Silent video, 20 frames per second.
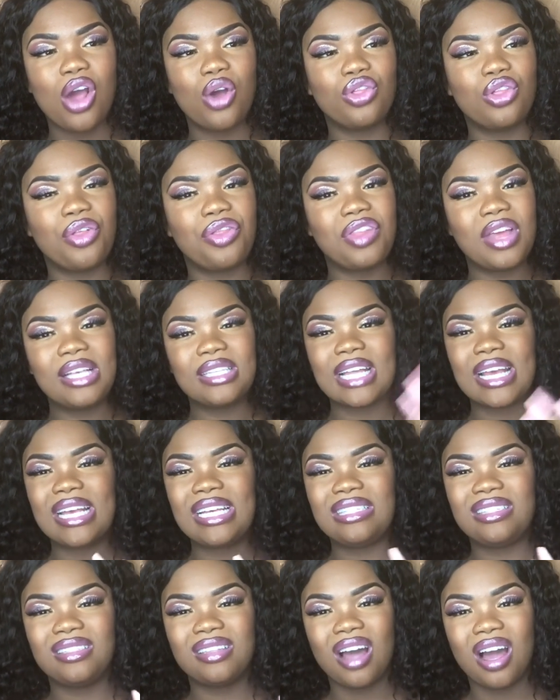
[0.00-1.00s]
the things that
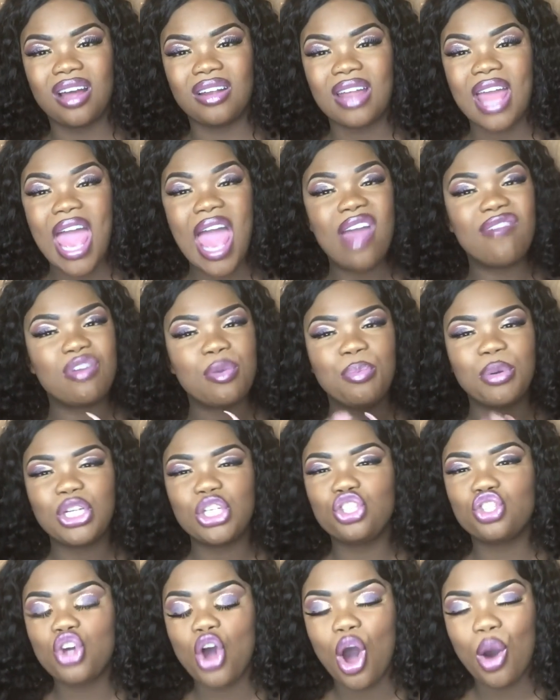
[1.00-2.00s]
he's done.
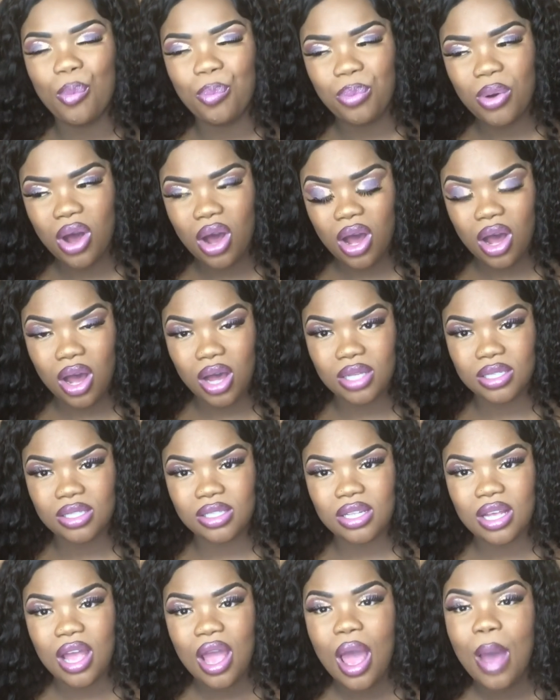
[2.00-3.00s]
Everybody's got a
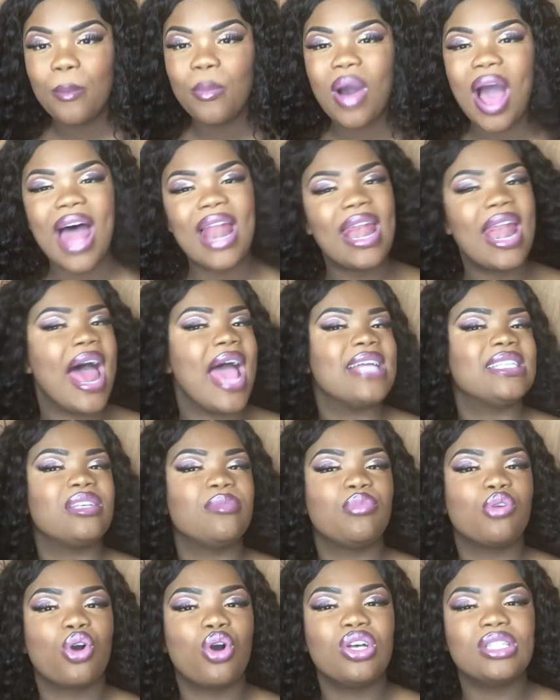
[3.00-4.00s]
past. But I liked him
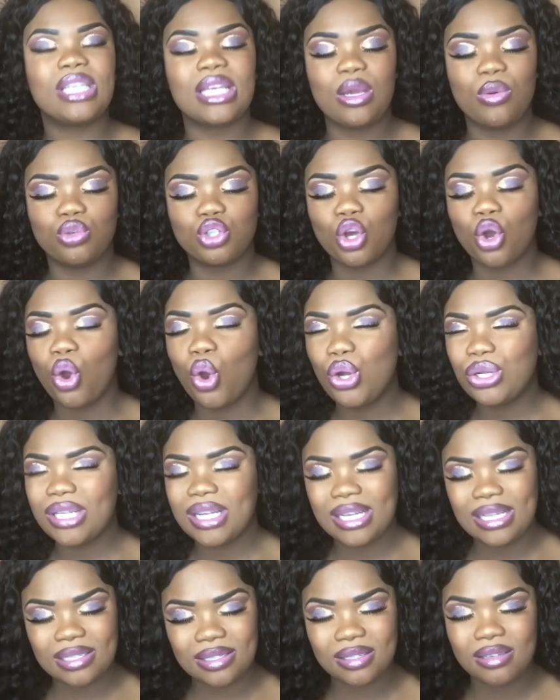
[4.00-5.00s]
because he was a good
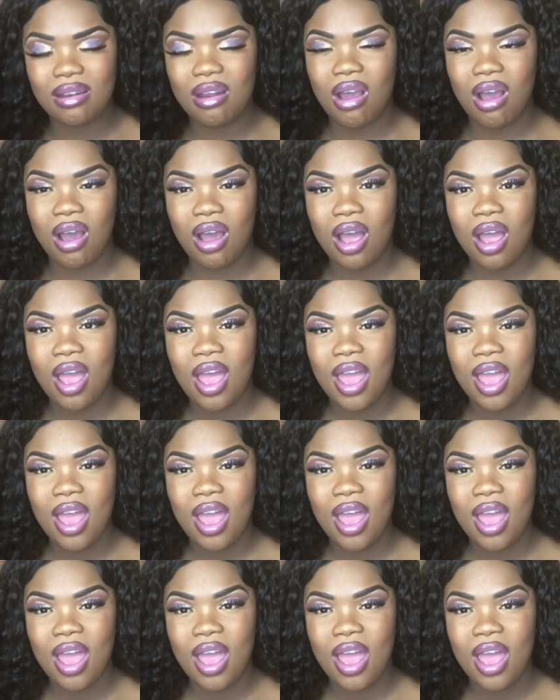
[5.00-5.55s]
listener.